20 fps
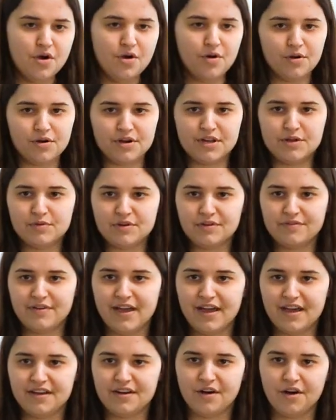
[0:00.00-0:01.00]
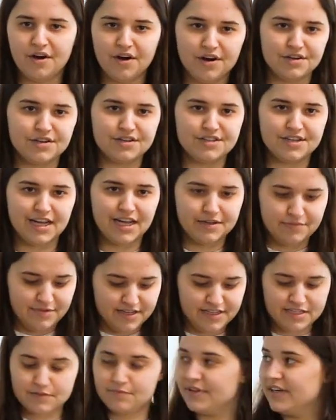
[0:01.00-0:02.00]
or he would have had a harder time
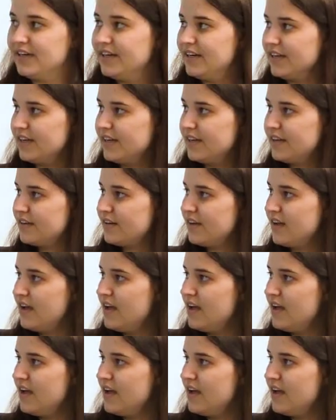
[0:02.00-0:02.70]
explaining it.